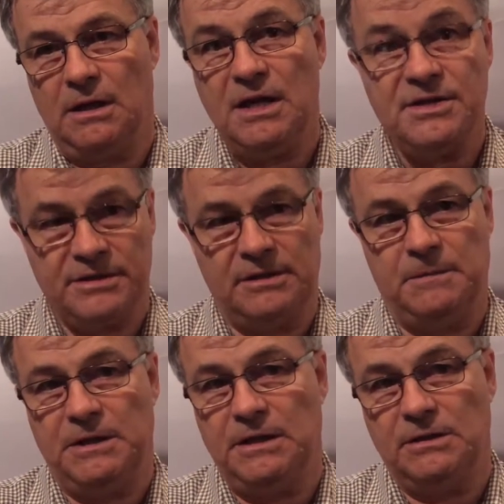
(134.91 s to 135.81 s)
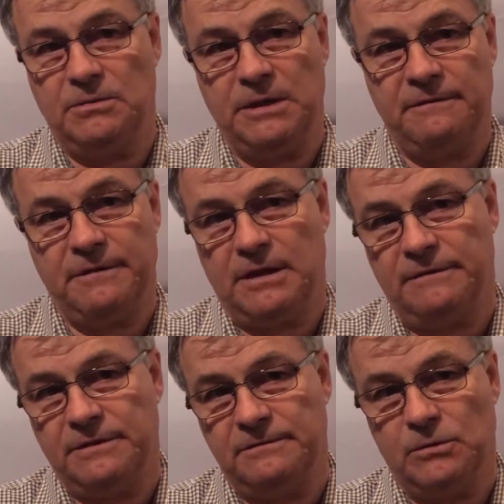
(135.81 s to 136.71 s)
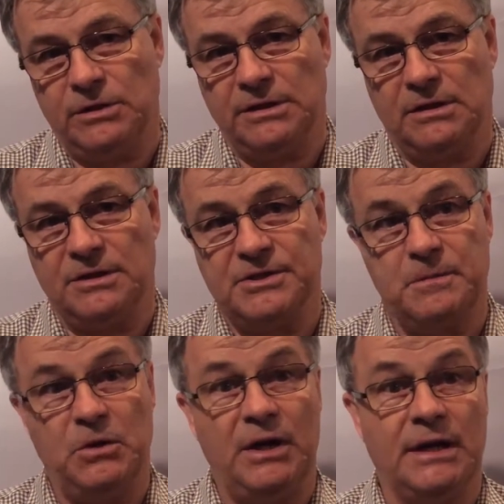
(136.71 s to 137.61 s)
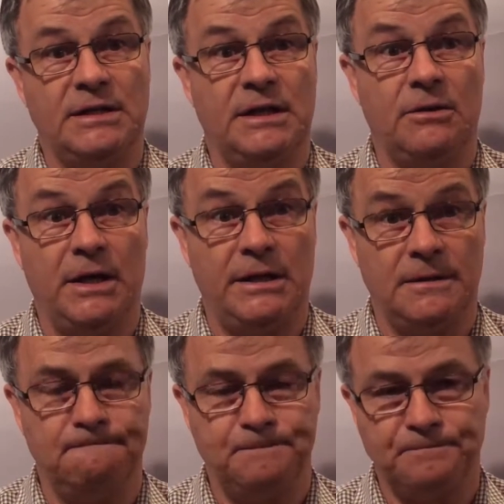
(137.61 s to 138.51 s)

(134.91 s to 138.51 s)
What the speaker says: easily be $25 to $40 per hectare greater.